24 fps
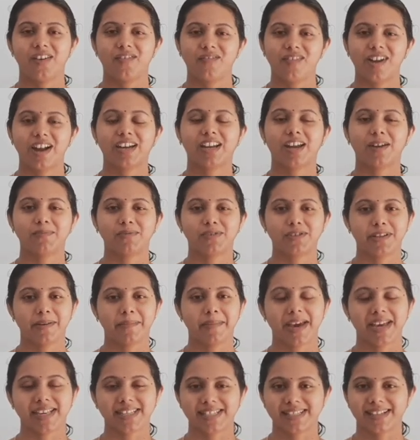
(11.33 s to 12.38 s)
welcome to the
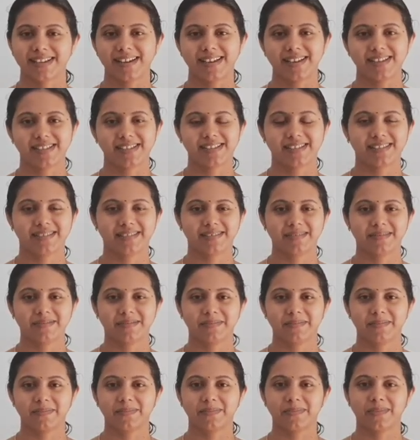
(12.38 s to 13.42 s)
Max class.
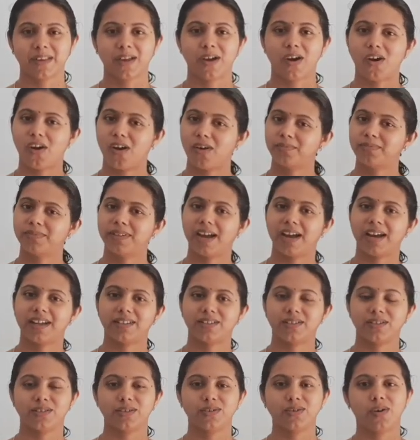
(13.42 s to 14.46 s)
Hope
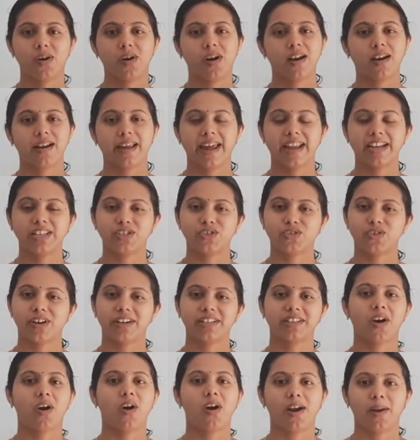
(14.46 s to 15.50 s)
that you all enjoyed
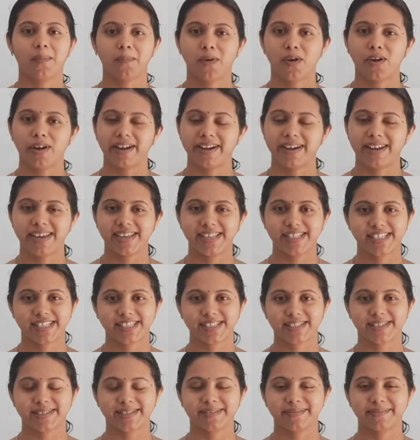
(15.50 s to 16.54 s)
the autumn
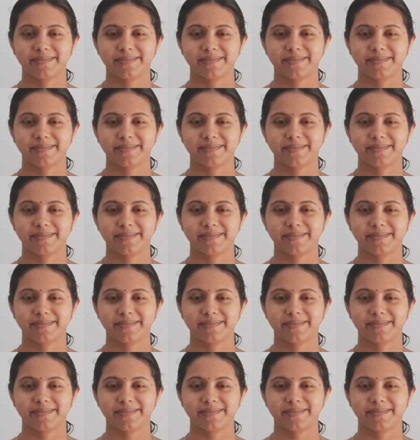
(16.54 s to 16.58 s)
holidays.